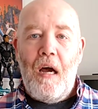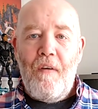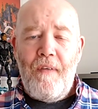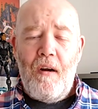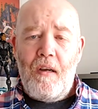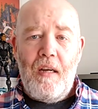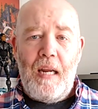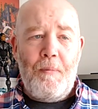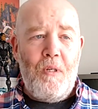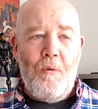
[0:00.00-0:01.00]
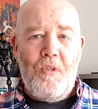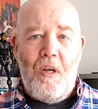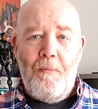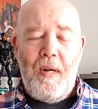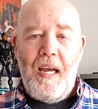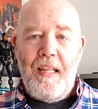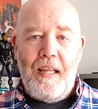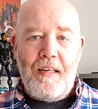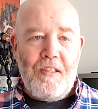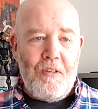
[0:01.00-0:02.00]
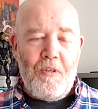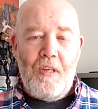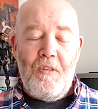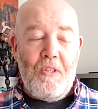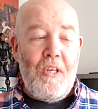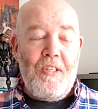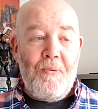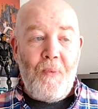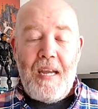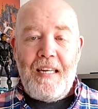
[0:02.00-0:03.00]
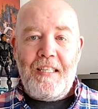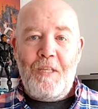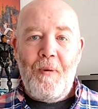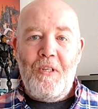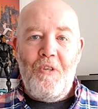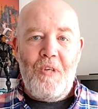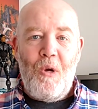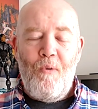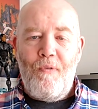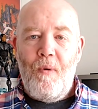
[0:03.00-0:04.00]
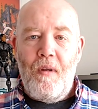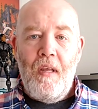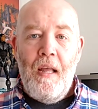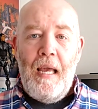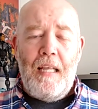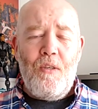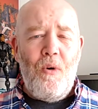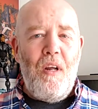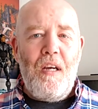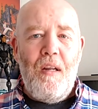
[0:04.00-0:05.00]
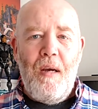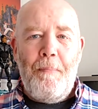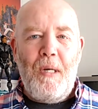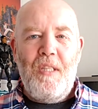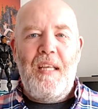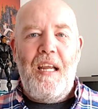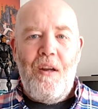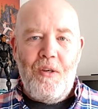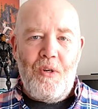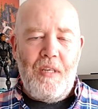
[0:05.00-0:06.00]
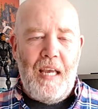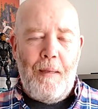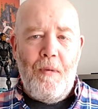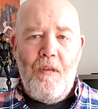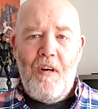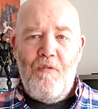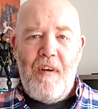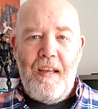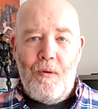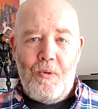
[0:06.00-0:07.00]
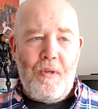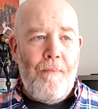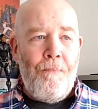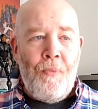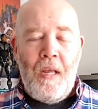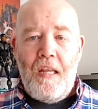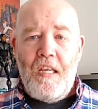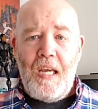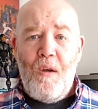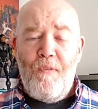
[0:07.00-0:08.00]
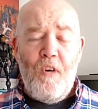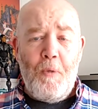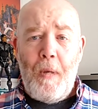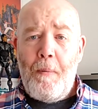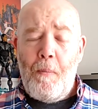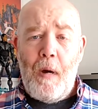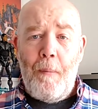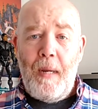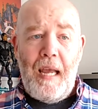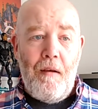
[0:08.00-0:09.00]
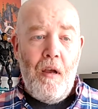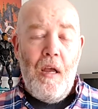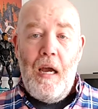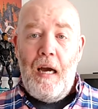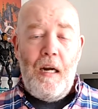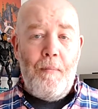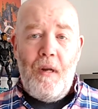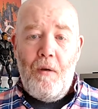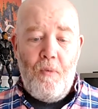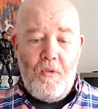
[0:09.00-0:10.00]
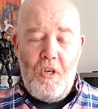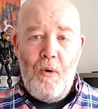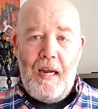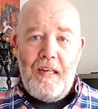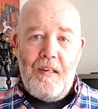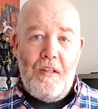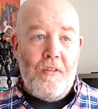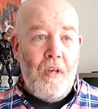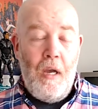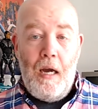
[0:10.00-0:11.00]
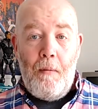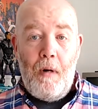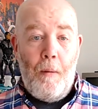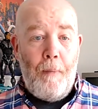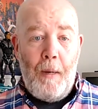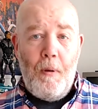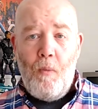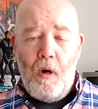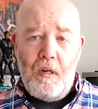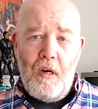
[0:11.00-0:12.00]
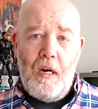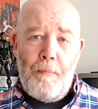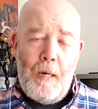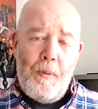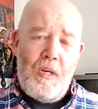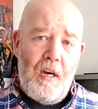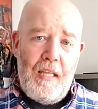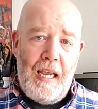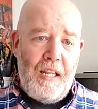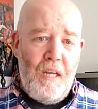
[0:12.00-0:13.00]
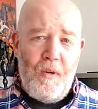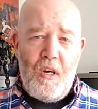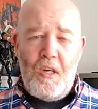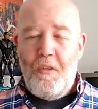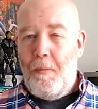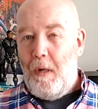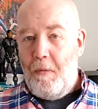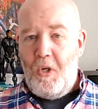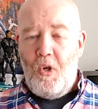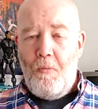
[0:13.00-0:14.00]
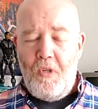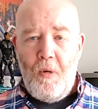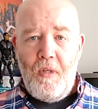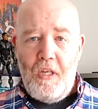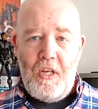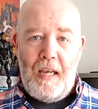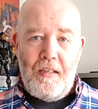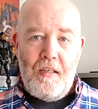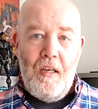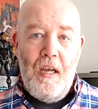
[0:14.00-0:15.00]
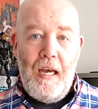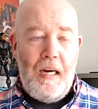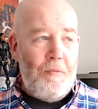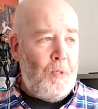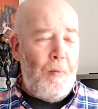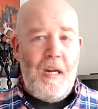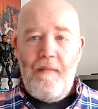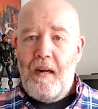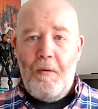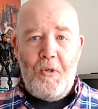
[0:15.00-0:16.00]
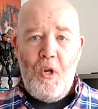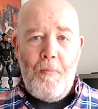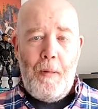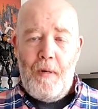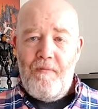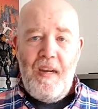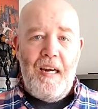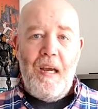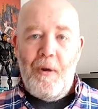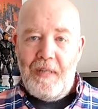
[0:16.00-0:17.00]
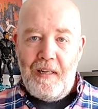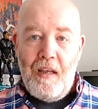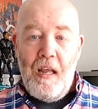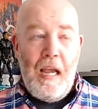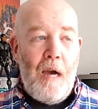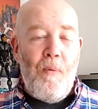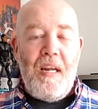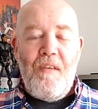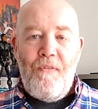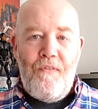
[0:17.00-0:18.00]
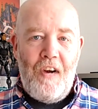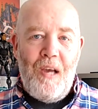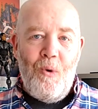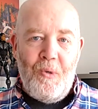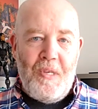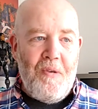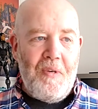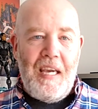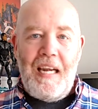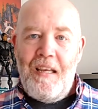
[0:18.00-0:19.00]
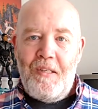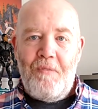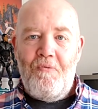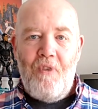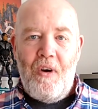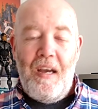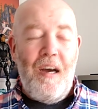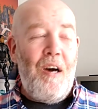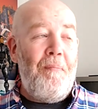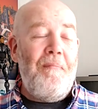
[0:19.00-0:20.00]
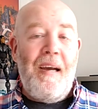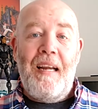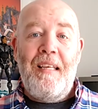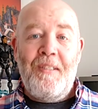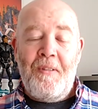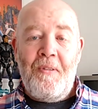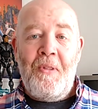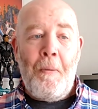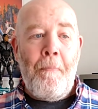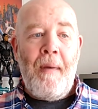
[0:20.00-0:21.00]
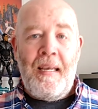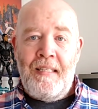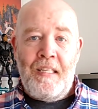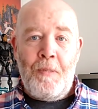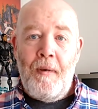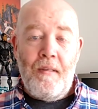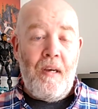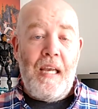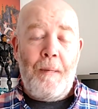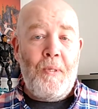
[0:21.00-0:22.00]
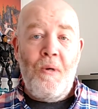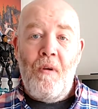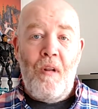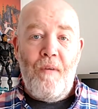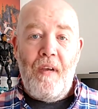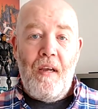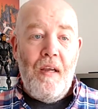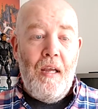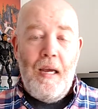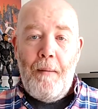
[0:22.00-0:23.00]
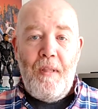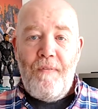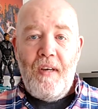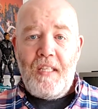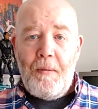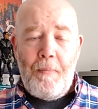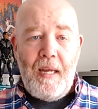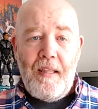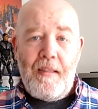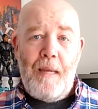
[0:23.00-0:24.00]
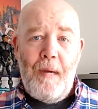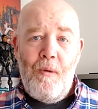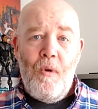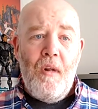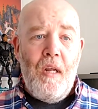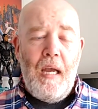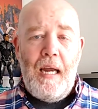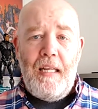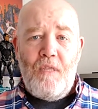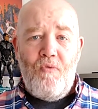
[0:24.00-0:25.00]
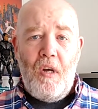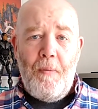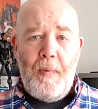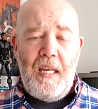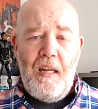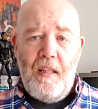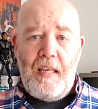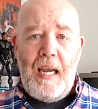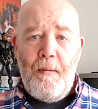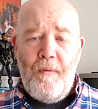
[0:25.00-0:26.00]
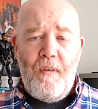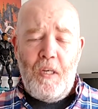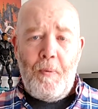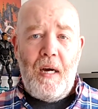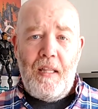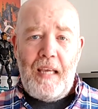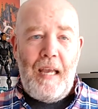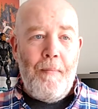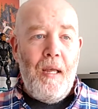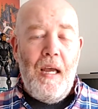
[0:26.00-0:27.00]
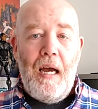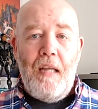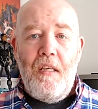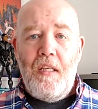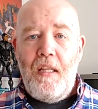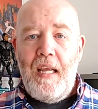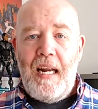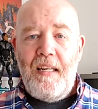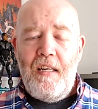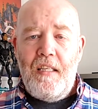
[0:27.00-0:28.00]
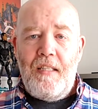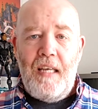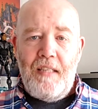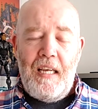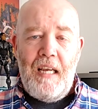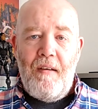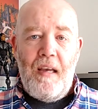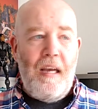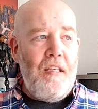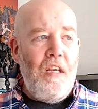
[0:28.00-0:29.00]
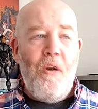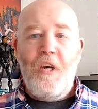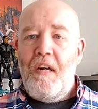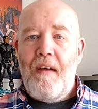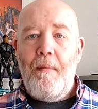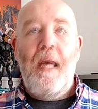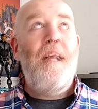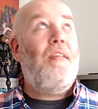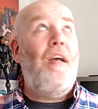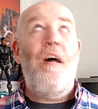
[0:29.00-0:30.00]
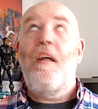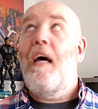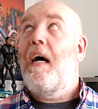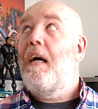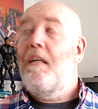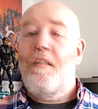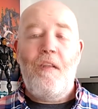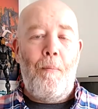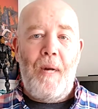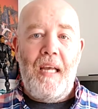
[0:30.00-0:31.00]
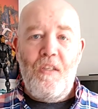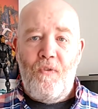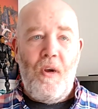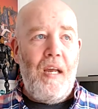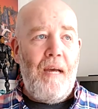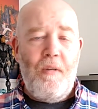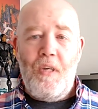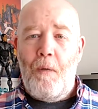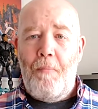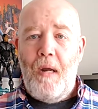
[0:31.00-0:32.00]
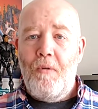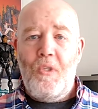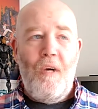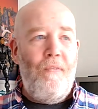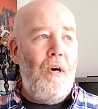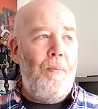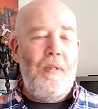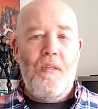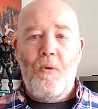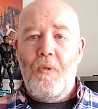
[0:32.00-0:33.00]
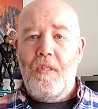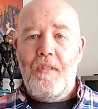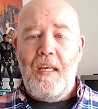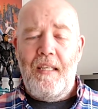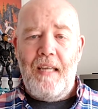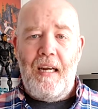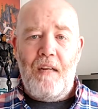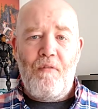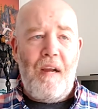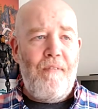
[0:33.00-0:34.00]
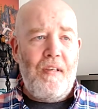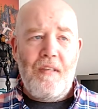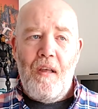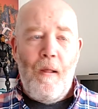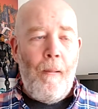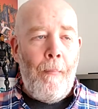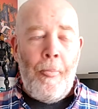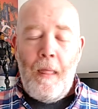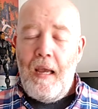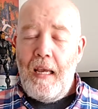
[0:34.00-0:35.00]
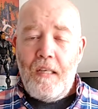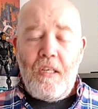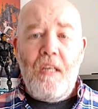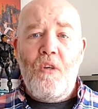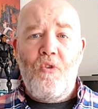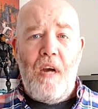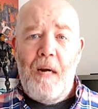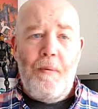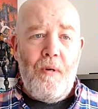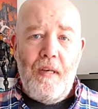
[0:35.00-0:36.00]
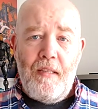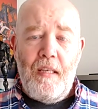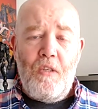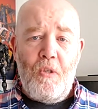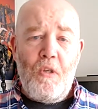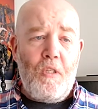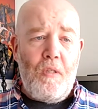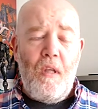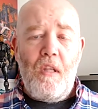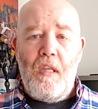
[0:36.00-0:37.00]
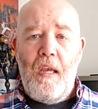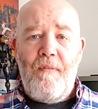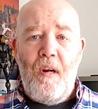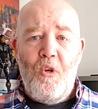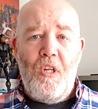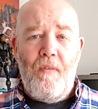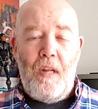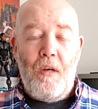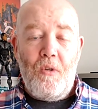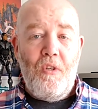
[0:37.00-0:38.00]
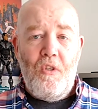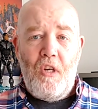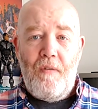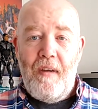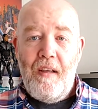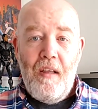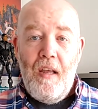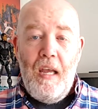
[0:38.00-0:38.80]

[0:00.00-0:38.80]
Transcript: I felt like an absolute don playing that, because it's the weirdest experience. You're going through it. It's sort of like a modern day light gun game. You're on rails and you're going through, and there's people popping out, and I'm like with two handguns, and I'm like popping one guy, and I pop a guy in the head, and the other guy comes up behind, I'm shooting two in the chest, and I'm spinning around, I'm shooting people, I'm reloading. And when it flows and you get it right, oh man, it is the best experience. I absolutely love it. I mean, the first time I played the demo, and it's right at the beginning of the game, the first part of the game, and you land in this desert area, and you're looking around with a headset like that, and there's like planes flying over the top and blowing stuff up, and there's all this detail and graphics. It's incredible. It's just like the evolution of the light gun genre.